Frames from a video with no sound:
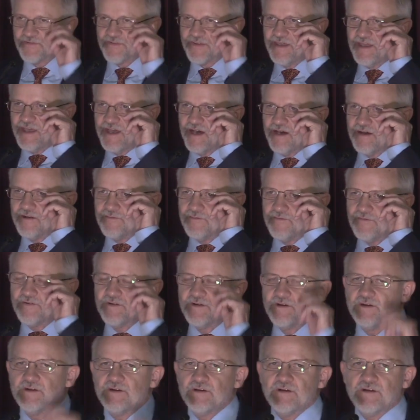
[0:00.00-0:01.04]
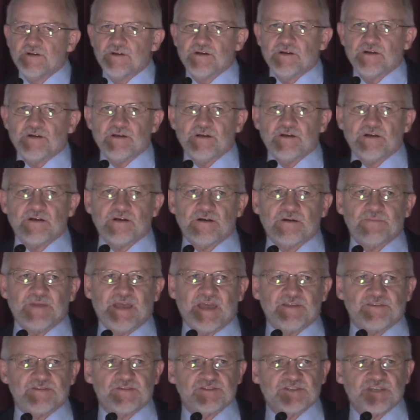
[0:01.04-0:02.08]
have, uh,
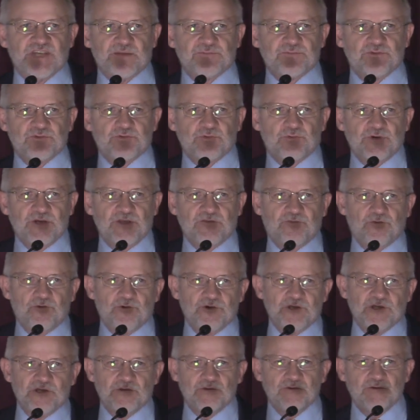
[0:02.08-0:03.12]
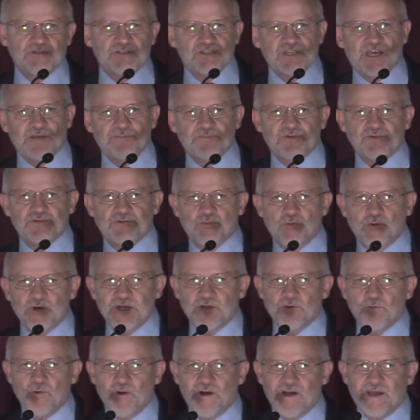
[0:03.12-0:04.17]
Matthew chapter 24 and Luke chapter
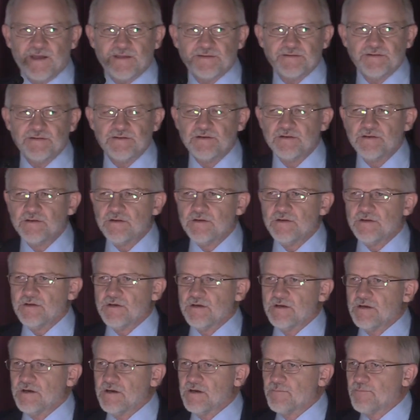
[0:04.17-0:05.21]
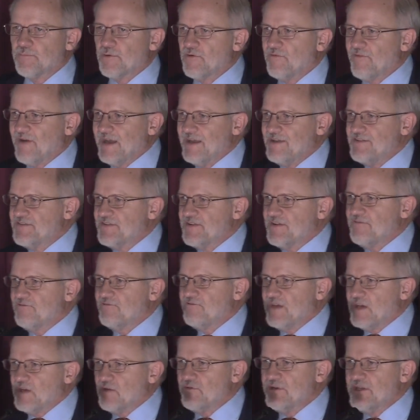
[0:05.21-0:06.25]
21 uh, provides a
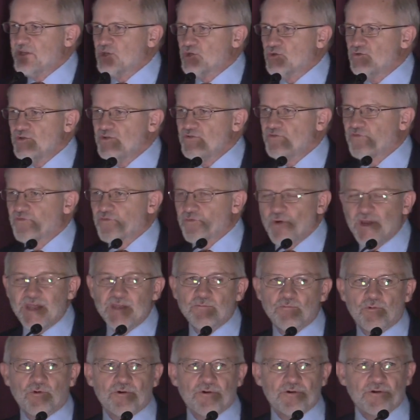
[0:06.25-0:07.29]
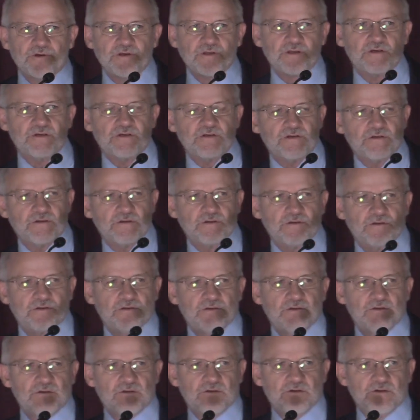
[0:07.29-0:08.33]
very good framework
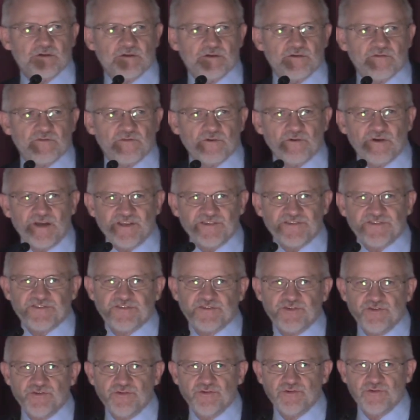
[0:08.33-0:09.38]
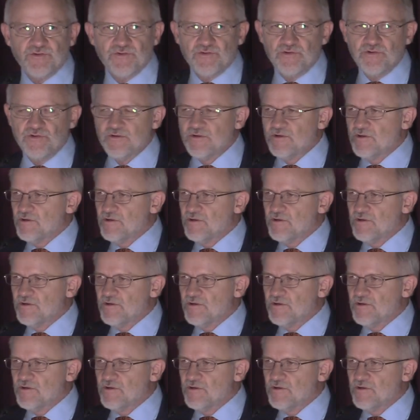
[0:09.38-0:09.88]
for us to